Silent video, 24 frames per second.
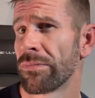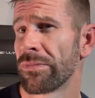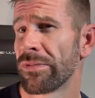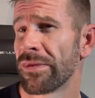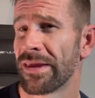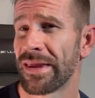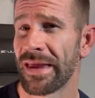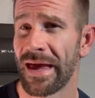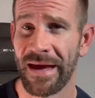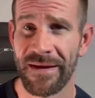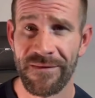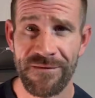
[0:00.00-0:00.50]
The
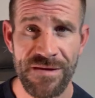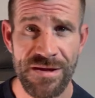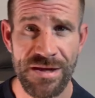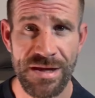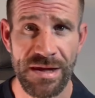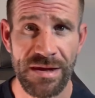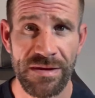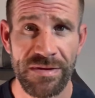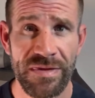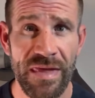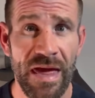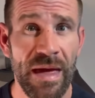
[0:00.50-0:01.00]
knife
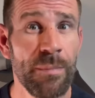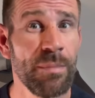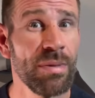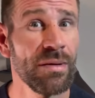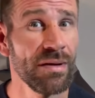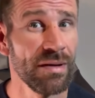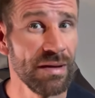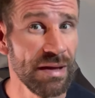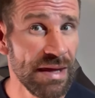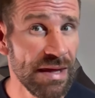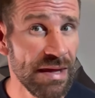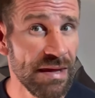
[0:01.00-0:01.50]
sheath they
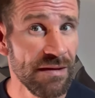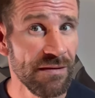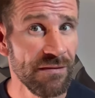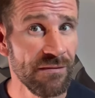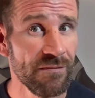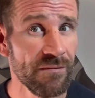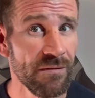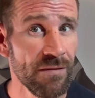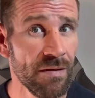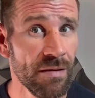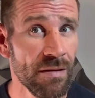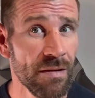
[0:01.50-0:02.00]
believe